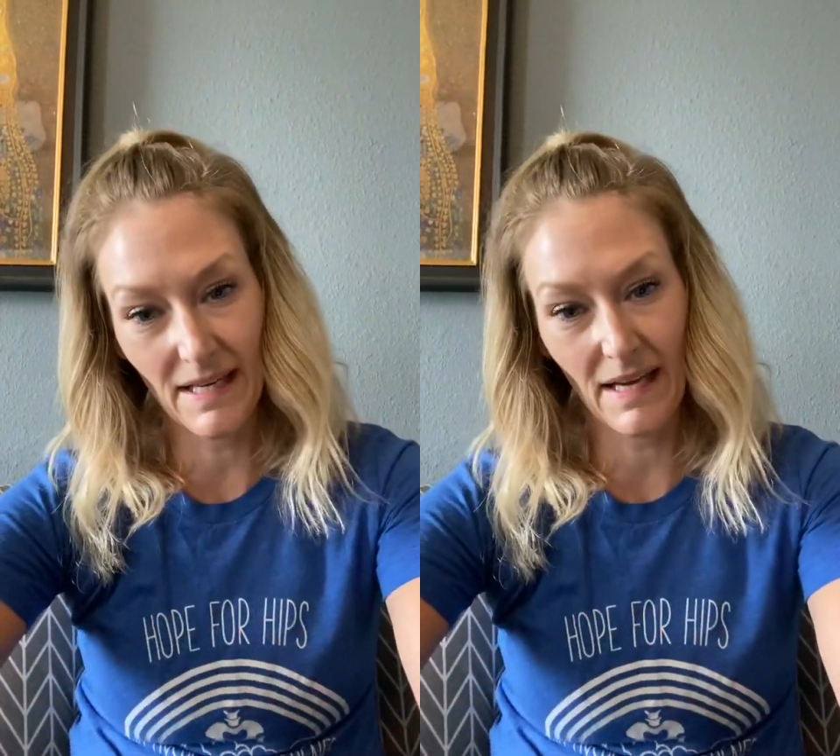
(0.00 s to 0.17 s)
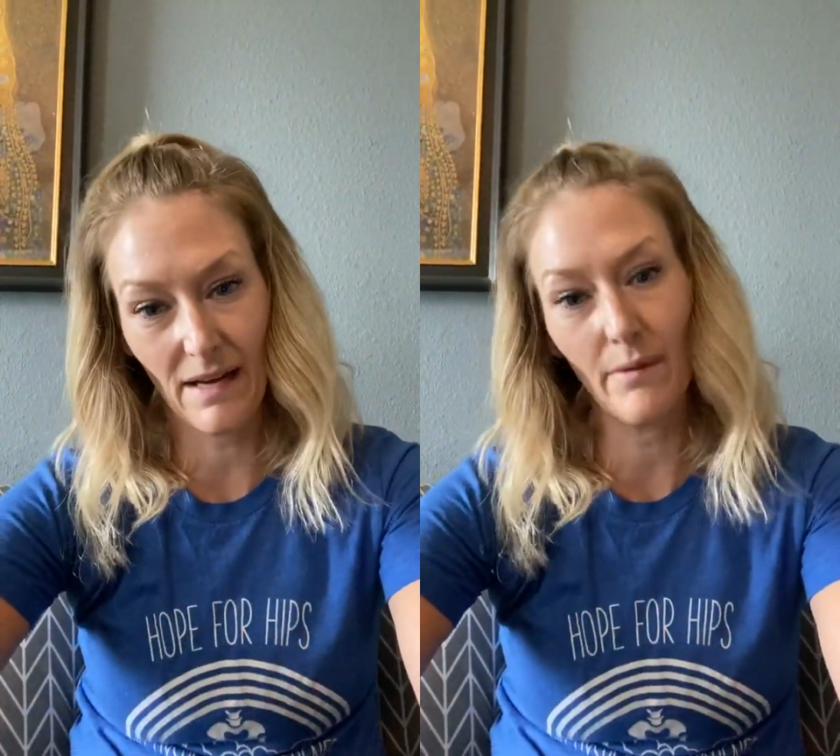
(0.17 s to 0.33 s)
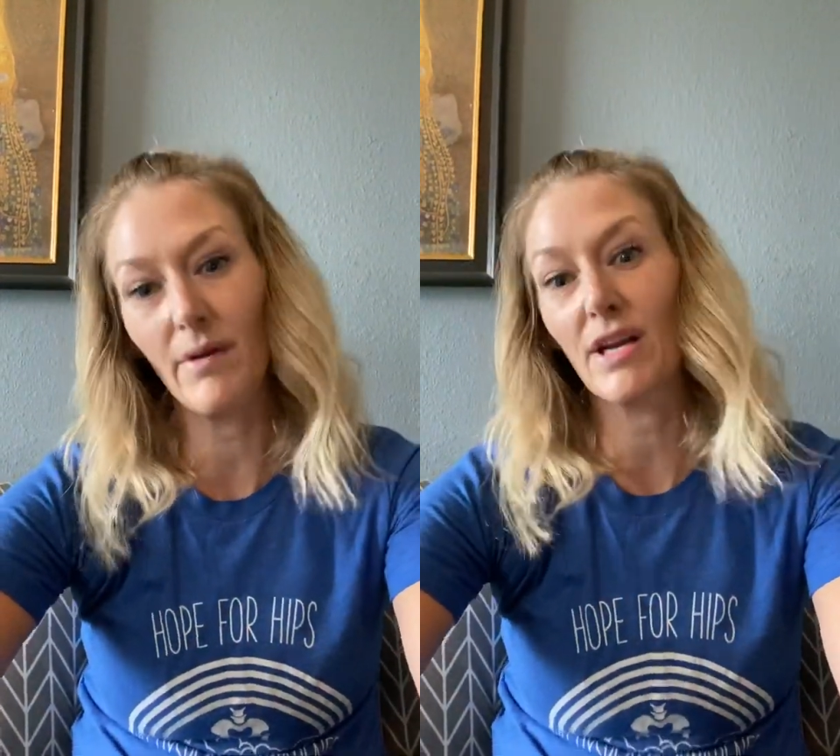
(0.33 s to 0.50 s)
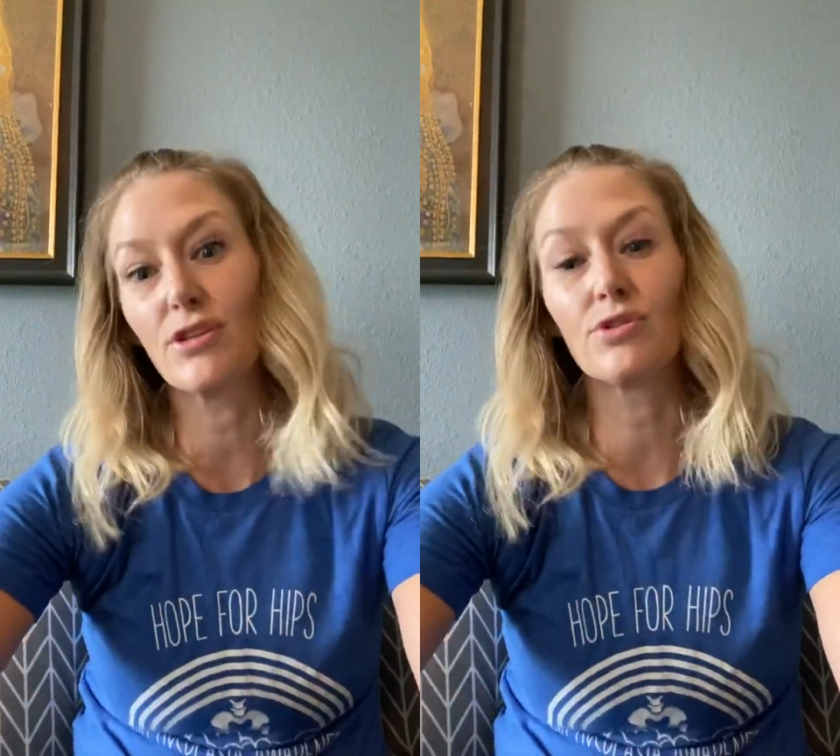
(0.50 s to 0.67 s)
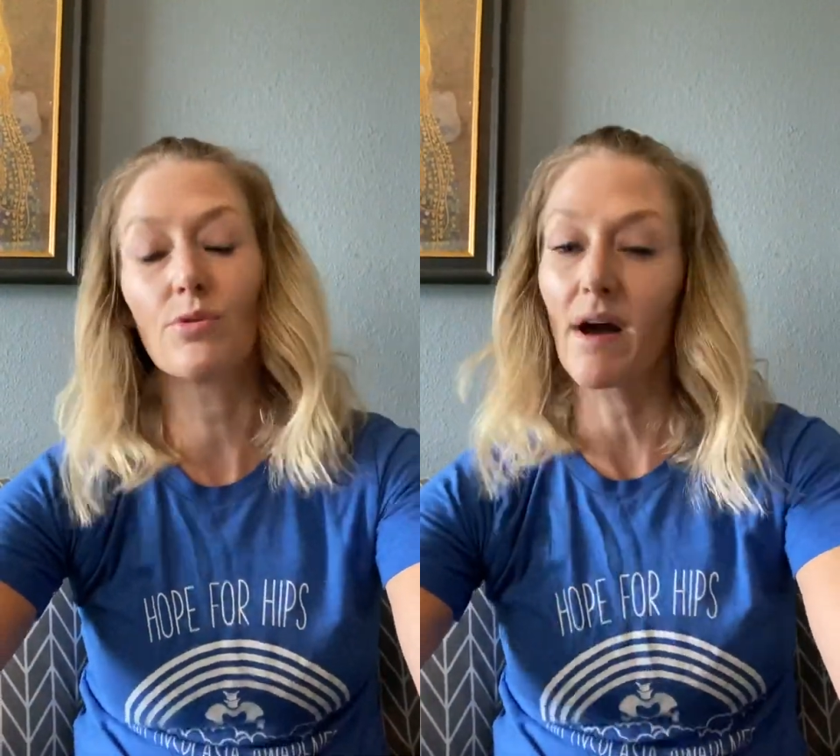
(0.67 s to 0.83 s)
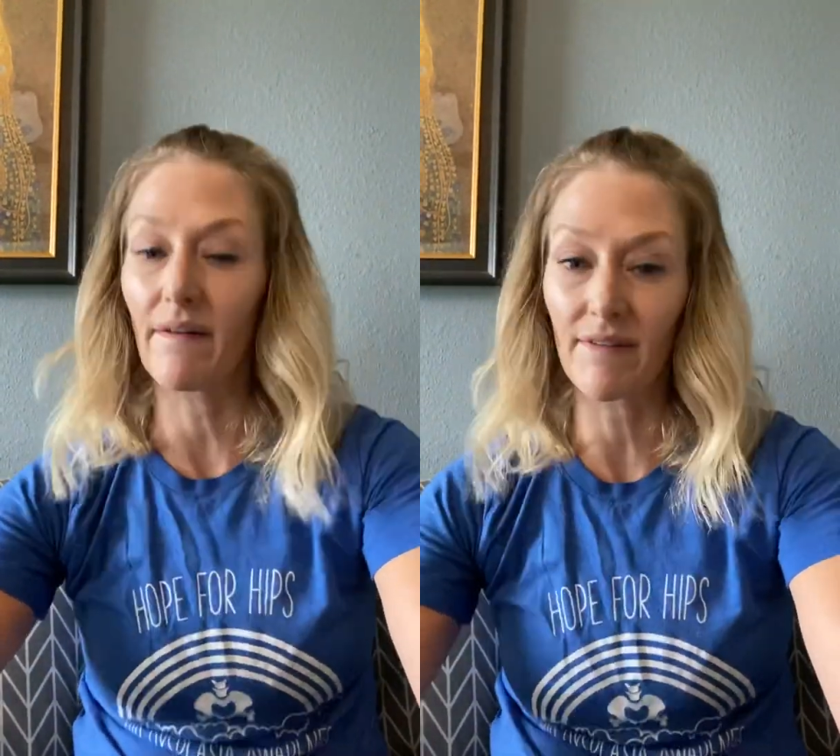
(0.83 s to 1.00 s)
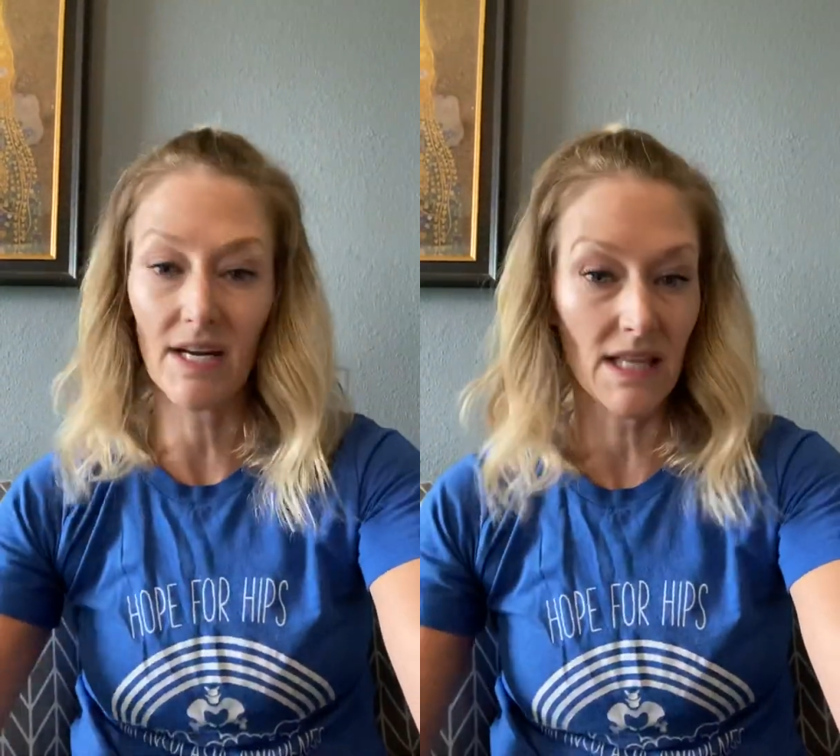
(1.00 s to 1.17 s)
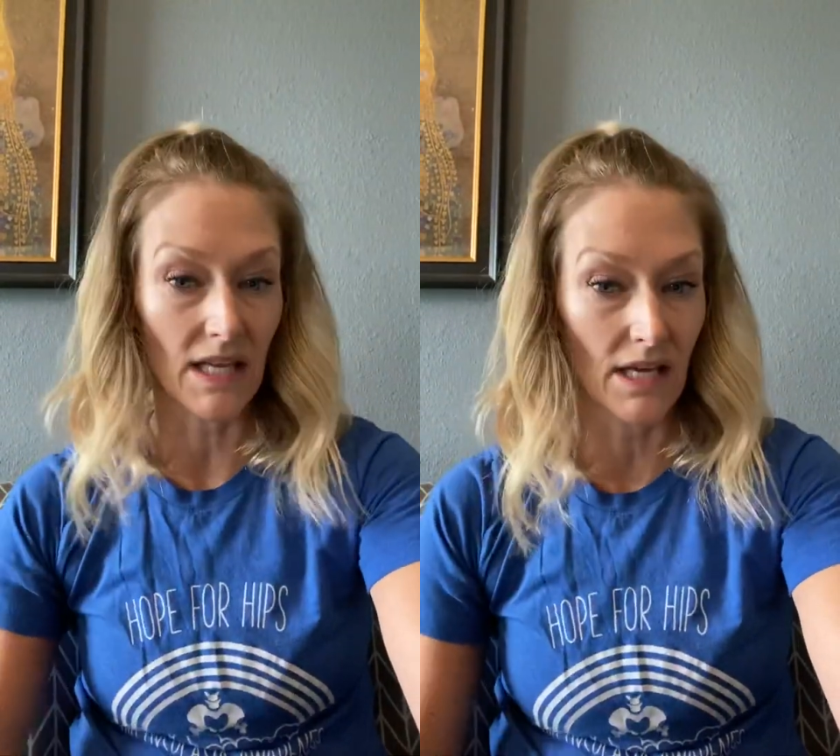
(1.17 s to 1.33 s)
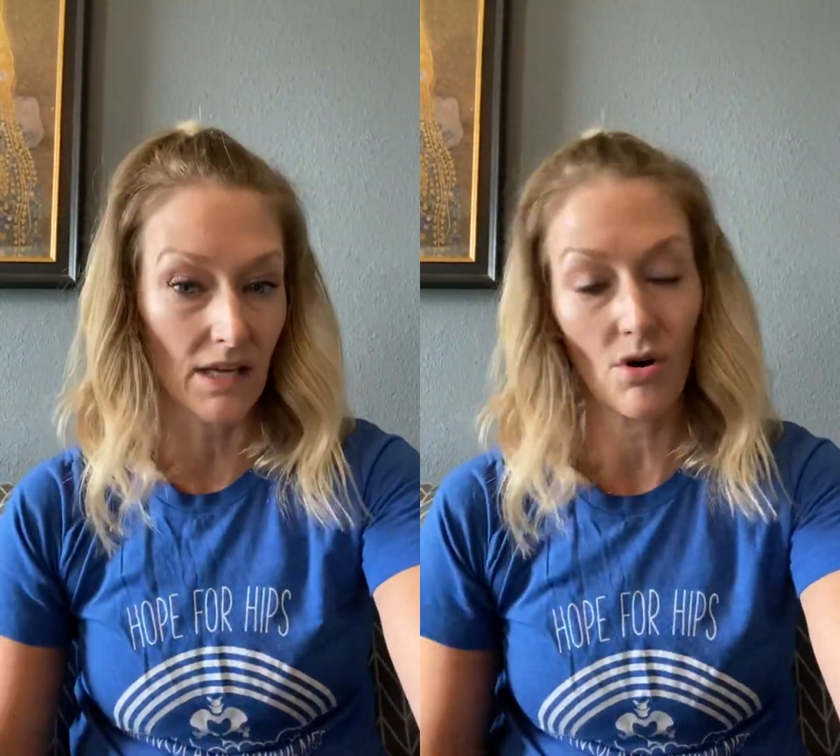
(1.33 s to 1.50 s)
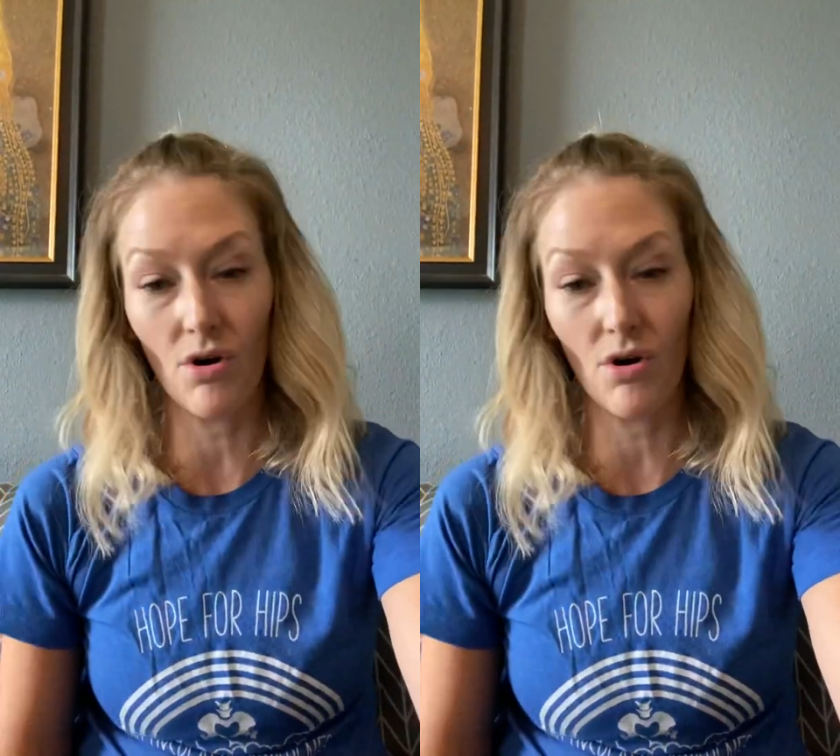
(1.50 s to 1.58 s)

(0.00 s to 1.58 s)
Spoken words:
I want to do everything